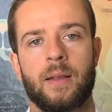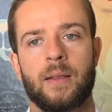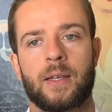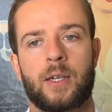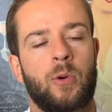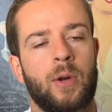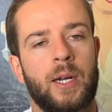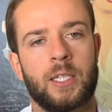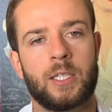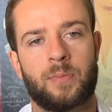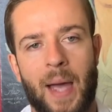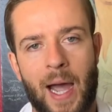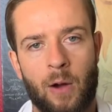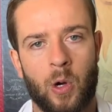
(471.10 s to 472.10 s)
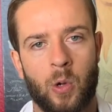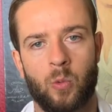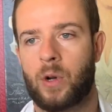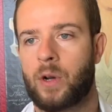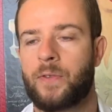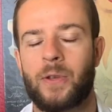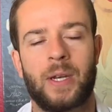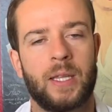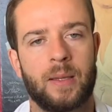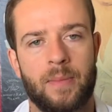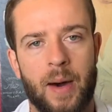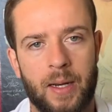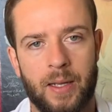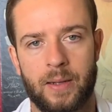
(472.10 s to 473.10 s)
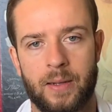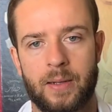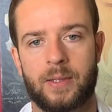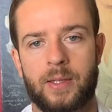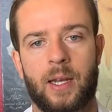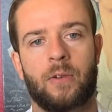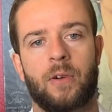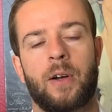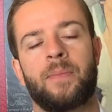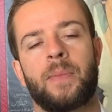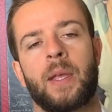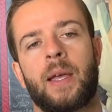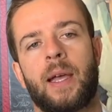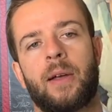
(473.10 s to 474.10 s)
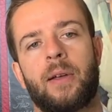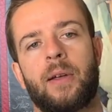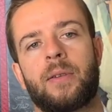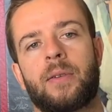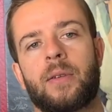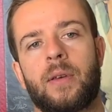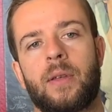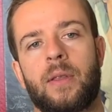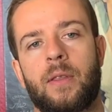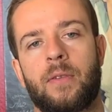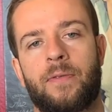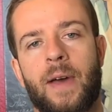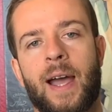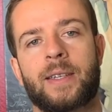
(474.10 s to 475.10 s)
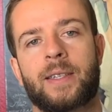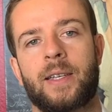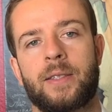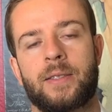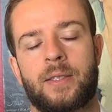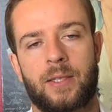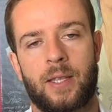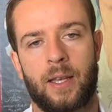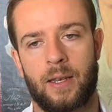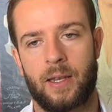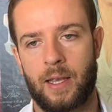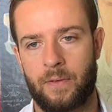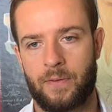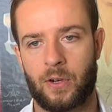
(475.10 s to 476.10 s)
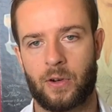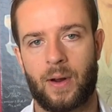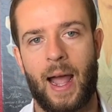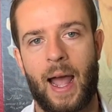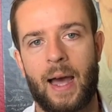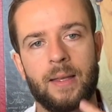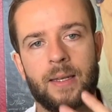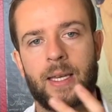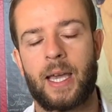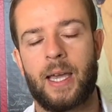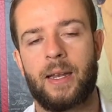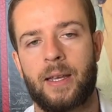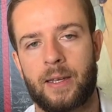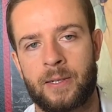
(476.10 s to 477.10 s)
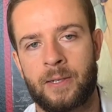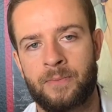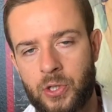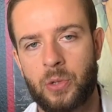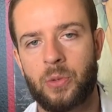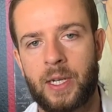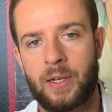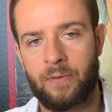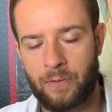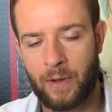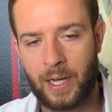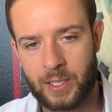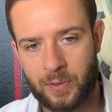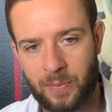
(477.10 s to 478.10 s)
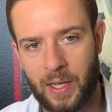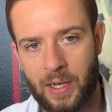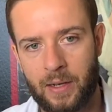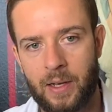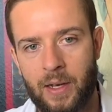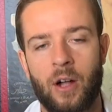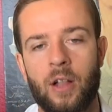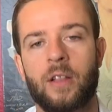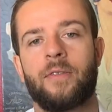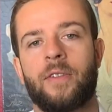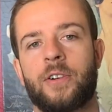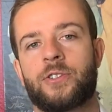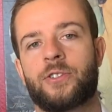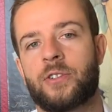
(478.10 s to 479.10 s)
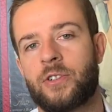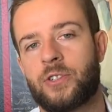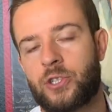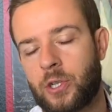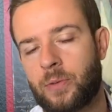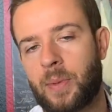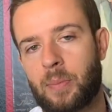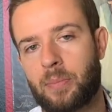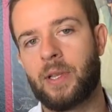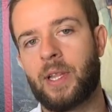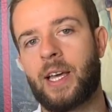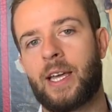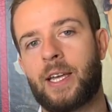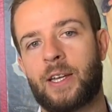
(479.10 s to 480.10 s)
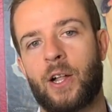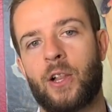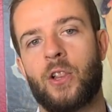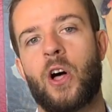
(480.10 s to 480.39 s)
liquidity is power. What if you need the money, etc. And the fact is that if you're allocating to an investment, all of us should be playing a